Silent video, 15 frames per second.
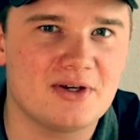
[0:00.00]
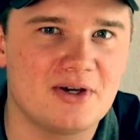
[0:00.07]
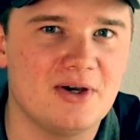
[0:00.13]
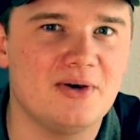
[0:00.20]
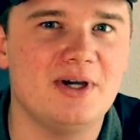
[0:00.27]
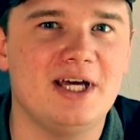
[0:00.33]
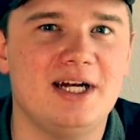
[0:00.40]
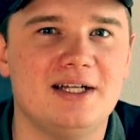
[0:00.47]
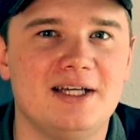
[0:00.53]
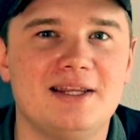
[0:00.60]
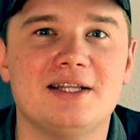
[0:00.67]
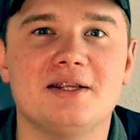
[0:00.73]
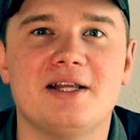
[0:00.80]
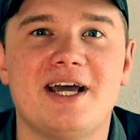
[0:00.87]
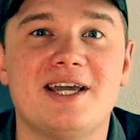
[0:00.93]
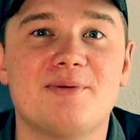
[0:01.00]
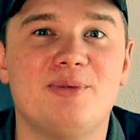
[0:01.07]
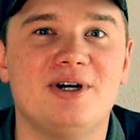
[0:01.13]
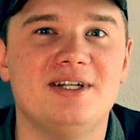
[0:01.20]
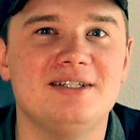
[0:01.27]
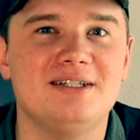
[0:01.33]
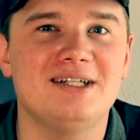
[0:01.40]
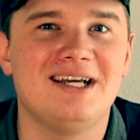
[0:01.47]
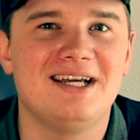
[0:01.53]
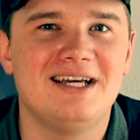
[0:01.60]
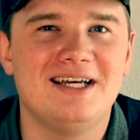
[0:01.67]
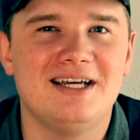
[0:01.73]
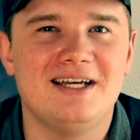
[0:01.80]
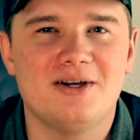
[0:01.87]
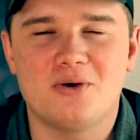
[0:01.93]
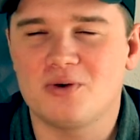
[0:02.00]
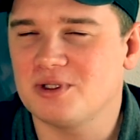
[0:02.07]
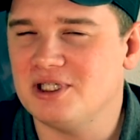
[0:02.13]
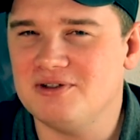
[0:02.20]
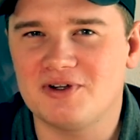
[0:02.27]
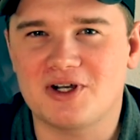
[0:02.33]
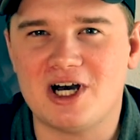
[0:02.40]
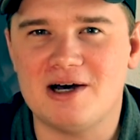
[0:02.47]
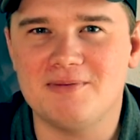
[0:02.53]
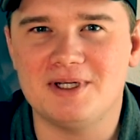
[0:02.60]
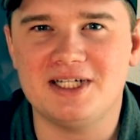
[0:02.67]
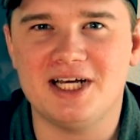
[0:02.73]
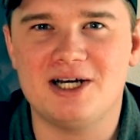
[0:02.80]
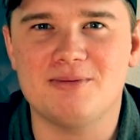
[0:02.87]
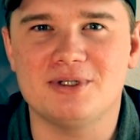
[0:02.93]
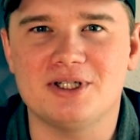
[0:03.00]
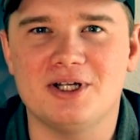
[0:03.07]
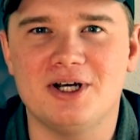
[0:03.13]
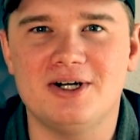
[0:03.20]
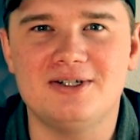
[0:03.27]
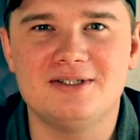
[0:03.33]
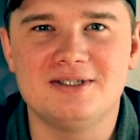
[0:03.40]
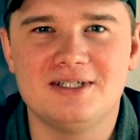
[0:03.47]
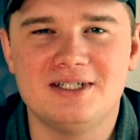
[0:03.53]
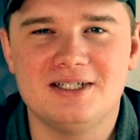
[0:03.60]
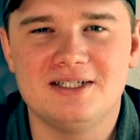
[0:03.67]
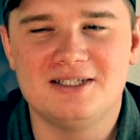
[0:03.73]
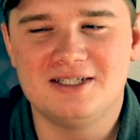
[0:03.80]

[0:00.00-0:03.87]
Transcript: go ahead and hit the like button or leave a comment down below.